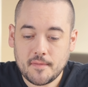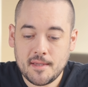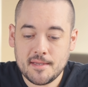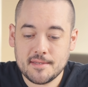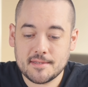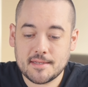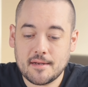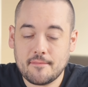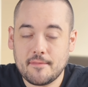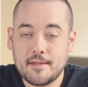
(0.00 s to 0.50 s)

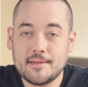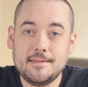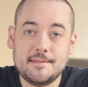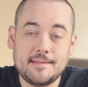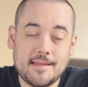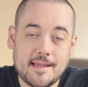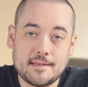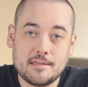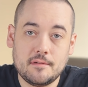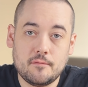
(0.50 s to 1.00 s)
is kind of like
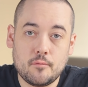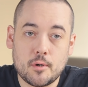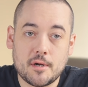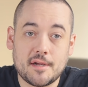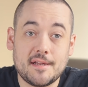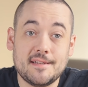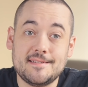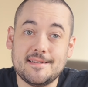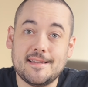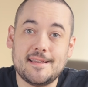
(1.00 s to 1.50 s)
detective
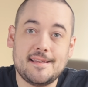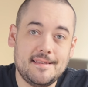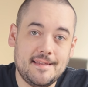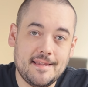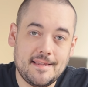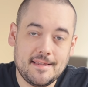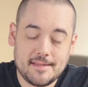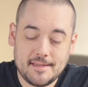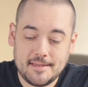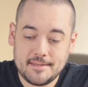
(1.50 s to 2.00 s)
work. It's like
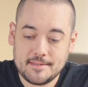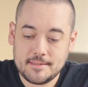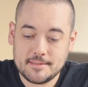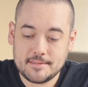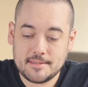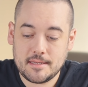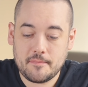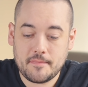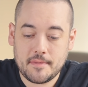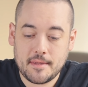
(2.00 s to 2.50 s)
digging into
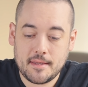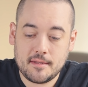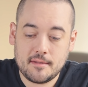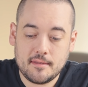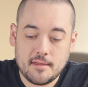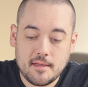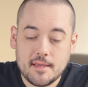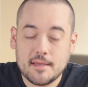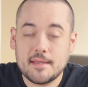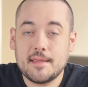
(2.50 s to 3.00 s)
something,
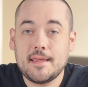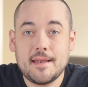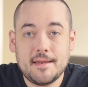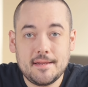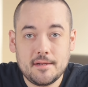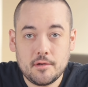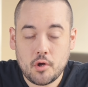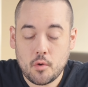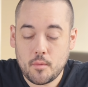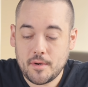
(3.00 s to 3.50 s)

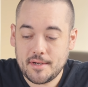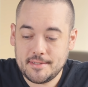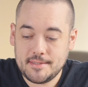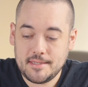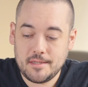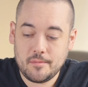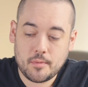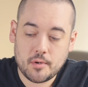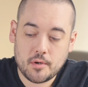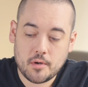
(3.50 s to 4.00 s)
going
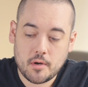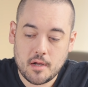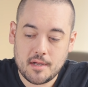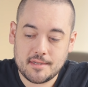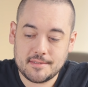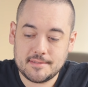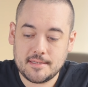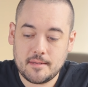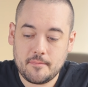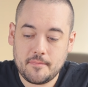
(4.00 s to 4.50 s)
deeper
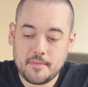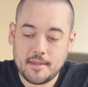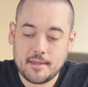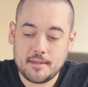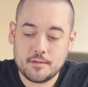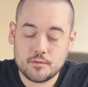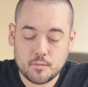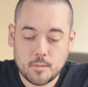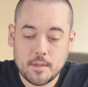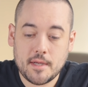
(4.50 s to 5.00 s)
on something
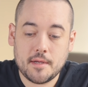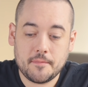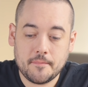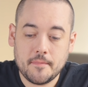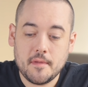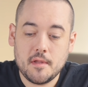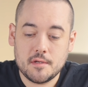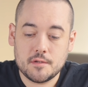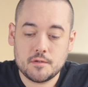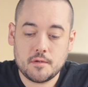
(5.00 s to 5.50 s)
as well.
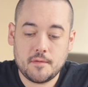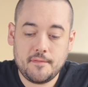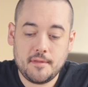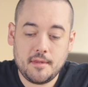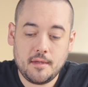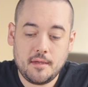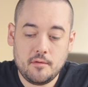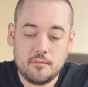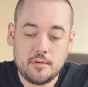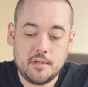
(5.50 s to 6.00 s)
So I feel
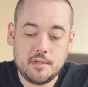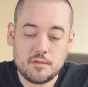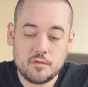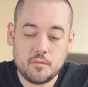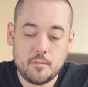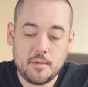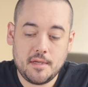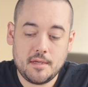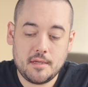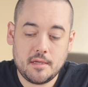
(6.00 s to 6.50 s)
like you need to
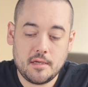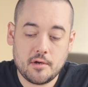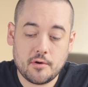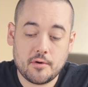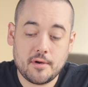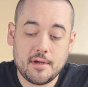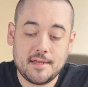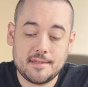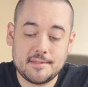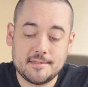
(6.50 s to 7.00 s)
be
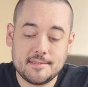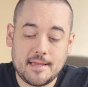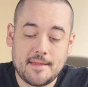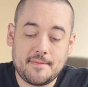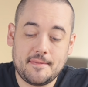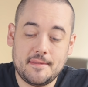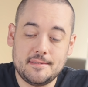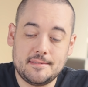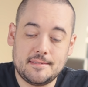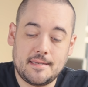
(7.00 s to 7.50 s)
curious
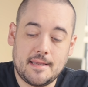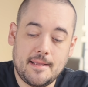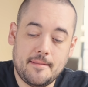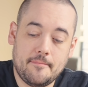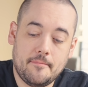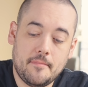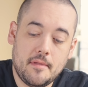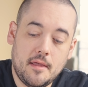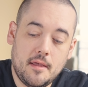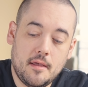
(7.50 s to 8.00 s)
at this
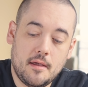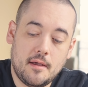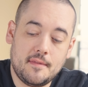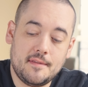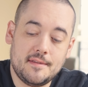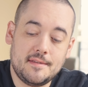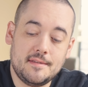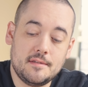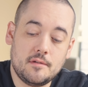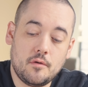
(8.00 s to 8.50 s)
time.
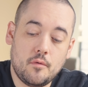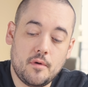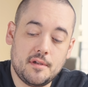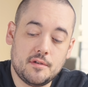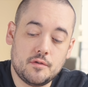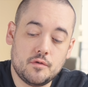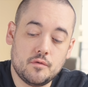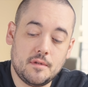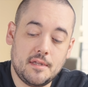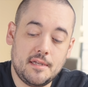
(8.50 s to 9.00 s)
This is going
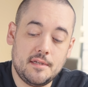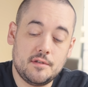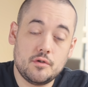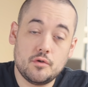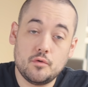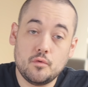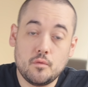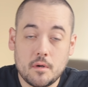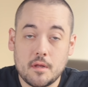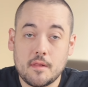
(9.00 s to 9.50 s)
to lead
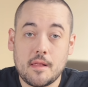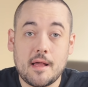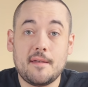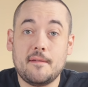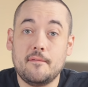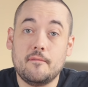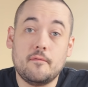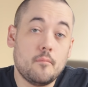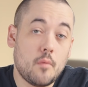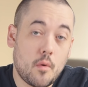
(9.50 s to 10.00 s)
to a lot
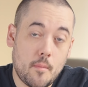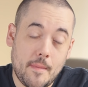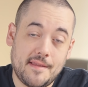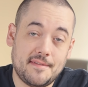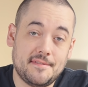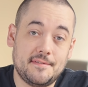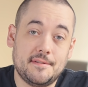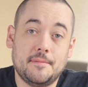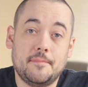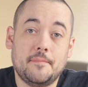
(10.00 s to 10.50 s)
of
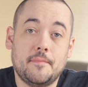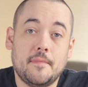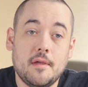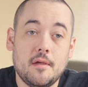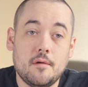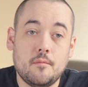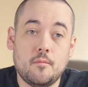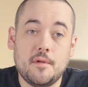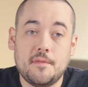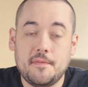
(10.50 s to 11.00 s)
momentum
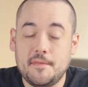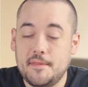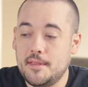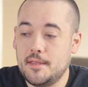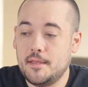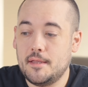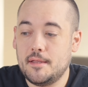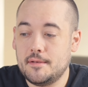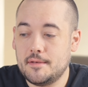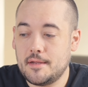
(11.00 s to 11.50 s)
with
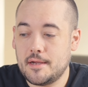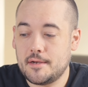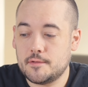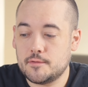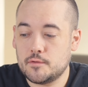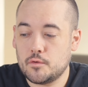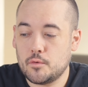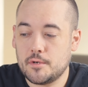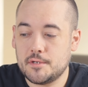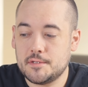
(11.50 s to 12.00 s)
the Knight of
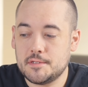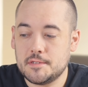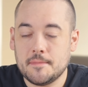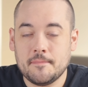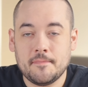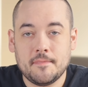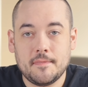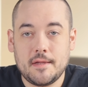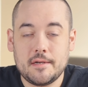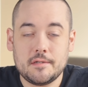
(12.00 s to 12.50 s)
Swords.
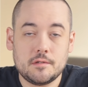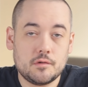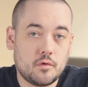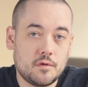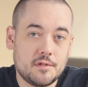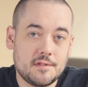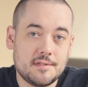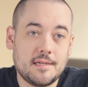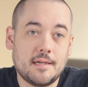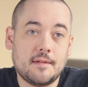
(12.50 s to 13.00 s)
Knight of
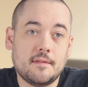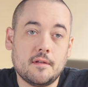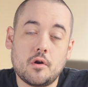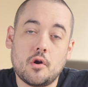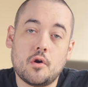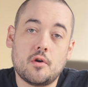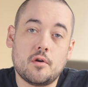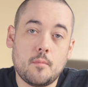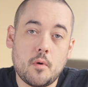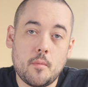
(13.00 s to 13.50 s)
Swords is like the
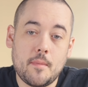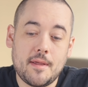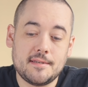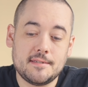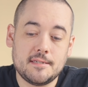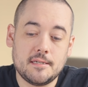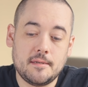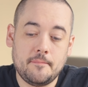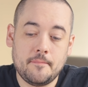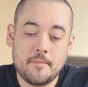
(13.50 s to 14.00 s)
card of
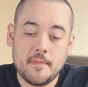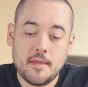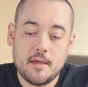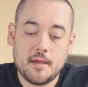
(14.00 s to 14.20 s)
momentum.